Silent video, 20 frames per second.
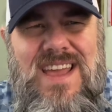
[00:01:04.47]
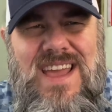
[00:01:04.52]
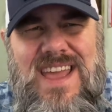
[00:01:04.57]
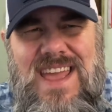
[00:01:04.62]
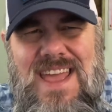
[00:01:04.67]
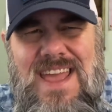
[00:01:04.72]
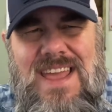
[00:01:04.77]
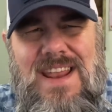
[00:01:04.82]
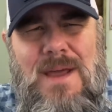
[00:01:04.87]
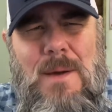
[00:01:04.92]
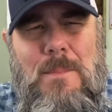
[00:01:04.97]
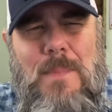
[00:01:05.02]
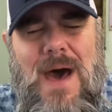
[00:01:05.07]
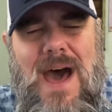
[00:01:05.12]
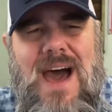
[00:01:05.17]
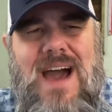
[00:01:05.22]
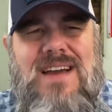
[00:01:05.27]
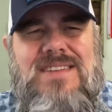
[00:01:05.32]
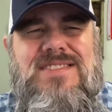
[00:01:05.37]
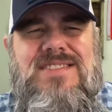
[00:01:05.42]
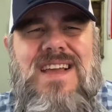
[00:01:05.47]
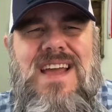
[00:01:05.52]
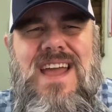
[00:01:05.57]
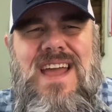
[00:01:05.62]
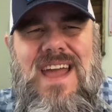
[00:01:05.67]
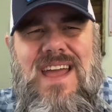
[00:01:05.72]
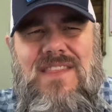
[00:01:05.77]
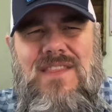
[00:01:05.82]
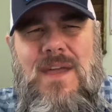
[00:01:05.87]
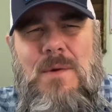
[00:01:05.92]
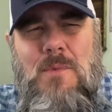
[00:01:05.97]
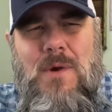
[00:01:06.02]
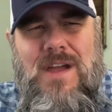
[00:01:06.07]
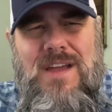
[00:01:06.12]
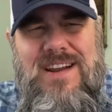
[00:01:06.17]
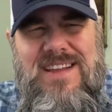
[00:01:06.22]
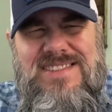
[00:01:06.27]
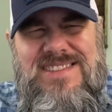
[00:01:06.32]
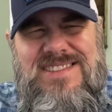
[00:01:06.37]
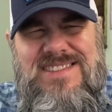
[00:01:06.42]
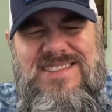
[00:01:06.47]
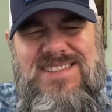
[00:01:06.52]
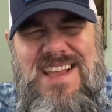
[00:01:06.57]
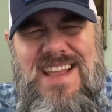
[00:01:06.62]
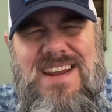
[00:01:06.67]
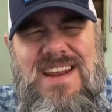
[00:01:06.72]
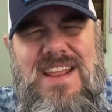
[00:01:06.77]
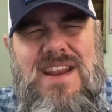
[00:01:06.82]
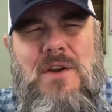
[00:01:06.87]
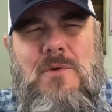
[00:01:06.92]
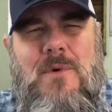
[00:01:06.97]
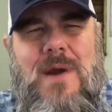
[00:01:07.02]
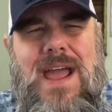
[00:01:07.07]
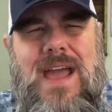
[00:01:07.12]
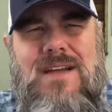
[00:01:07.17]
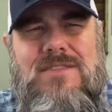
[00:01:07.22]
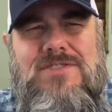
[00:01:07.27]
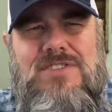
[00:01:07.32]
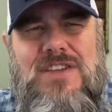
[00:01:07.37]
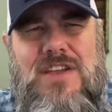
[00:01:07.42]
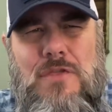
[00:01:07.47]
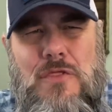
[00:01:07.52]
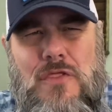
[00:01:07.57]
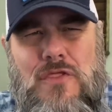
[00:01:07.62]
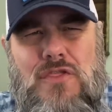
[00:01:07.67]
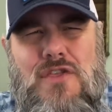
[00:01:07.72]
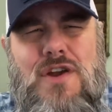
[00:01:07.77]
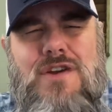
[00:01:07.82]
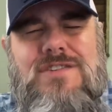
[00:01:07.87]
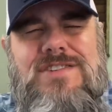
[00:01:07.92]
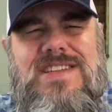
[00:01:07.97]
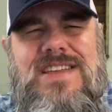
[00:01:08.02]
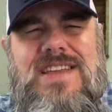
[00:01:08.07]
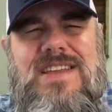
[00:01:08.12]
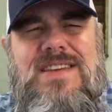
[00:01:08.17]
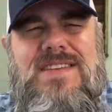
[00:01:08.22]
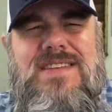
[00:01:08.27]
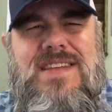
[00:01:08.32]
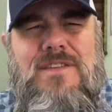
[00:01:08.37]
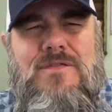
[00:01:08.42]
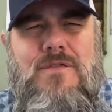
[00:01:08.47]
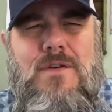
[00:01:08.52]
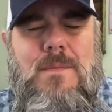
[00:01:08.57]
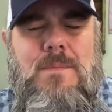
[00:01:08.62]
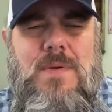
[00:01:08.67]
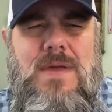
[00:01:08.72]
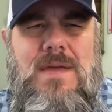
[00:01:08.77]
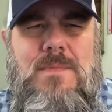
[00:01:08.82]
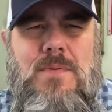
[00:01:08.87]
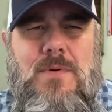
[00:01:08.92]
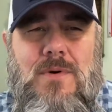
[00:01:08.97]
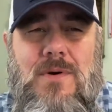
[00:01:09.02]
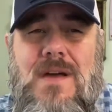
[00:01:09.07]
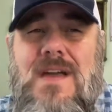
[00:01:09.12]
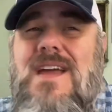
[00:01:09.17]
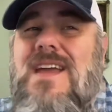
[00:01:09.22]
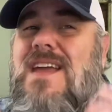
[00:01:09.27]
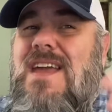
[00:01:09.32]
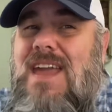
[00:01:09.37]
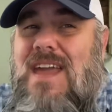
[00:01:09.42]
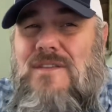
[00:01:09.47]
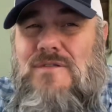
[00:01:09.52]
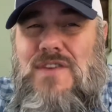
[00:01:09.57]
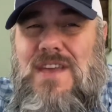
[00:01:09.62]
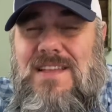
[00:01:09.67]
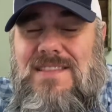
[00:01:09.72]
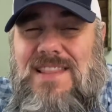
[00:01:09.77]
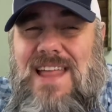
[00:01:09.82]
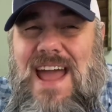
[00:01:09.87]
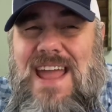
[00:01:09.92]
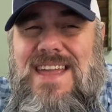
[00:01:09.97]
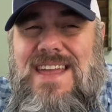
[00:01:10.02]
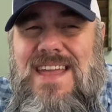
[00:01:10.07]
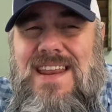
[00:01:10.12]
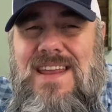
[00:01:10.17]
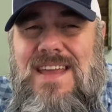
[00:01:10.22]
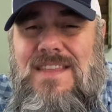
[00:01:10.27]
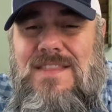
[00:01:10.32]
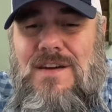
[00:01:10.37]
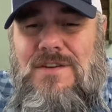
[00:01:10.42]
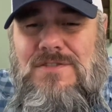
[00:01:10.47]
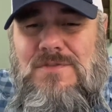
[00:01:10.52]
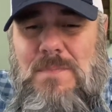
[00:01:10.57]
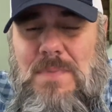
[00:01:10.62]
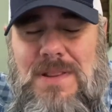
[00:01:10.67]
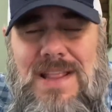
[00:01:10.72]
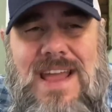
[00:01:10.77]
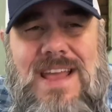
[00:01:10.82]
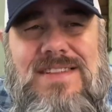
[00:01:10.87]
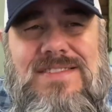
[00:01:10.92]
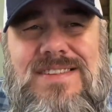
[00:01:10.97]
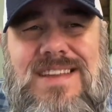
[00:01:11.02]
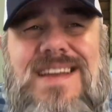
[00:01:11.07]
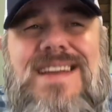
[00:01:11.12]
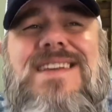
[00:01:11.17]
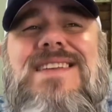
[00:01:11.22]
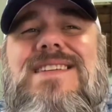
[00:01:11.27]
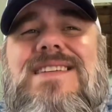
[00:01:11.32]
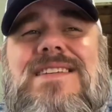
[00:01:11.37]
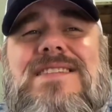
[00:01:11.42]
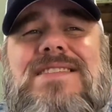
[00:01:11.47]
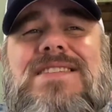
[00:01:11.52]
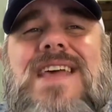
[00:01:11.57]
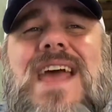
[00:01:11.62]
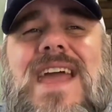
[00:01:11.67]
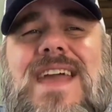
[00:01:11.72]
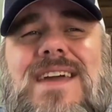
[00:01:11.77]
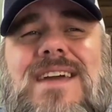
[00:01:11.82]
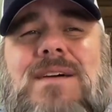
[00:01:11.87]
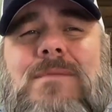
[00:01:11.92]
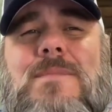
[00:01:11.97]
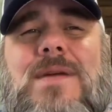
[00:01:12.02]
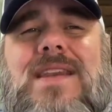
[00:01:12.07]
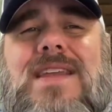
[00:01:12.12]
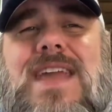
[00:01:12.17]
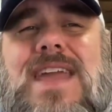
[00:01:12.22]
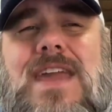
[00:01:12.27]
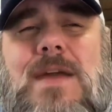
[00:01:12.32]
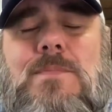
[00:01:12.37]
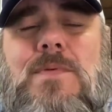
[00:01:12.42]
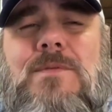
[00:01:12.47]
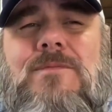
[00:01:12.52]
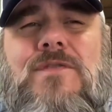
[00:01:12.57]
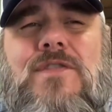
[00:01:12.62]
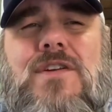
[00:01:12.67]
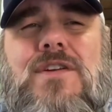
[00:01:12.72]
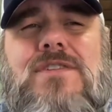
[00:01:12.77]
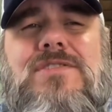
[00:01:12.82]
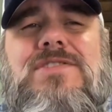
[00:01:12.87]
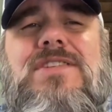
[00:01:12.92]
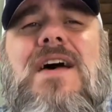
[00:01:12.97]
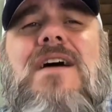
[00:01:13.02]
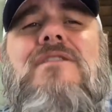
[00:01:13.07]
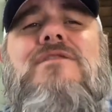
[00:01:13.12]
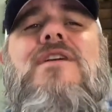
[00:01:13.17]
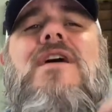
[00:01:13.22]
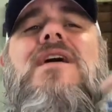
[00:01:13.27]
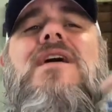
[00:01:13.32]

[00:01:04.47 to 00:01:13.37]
in a box, and then we're going to send it around to 13 different people. If you like any of those blends, you take them and keep them for yourself